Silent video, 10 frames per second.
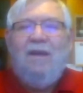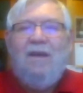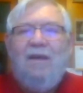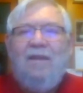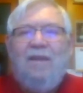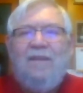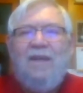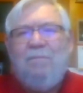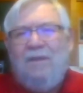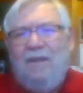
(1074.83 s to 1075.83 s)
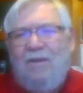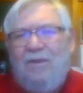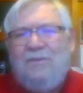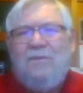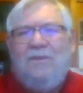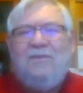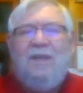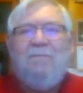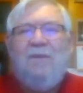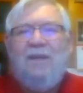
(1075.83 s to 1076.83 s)
And also the
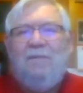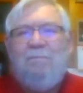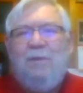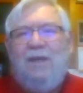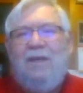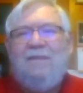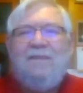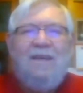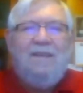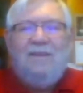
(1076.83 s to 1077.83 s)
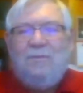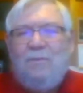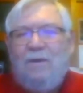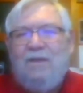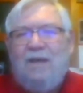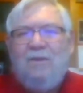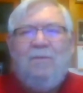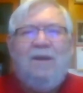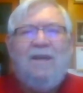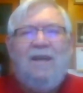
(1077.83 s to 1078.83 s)
same thing on beans, the $12
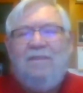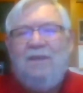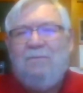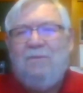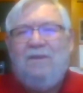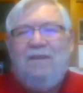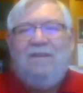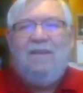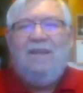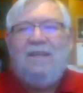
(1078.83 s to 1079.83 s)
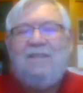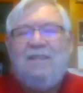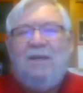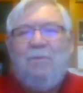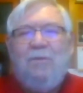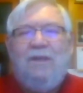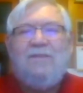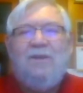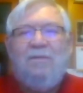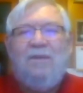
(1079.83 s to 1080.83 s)
mark. I think we're the next couple of
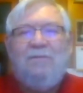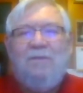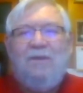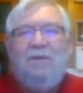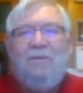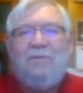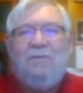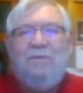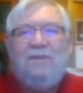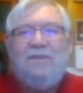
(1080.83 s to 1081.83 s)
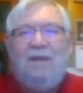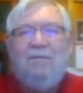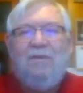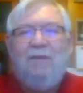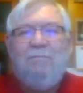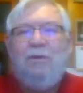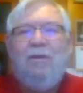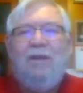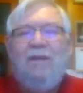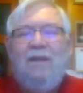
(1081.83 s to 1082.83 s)
weeks here as we go through this holiday
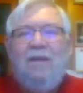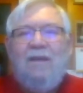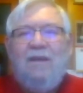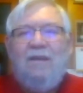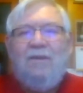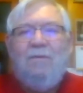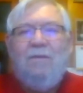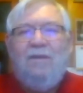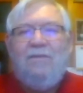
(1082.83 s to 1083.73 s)
period in corn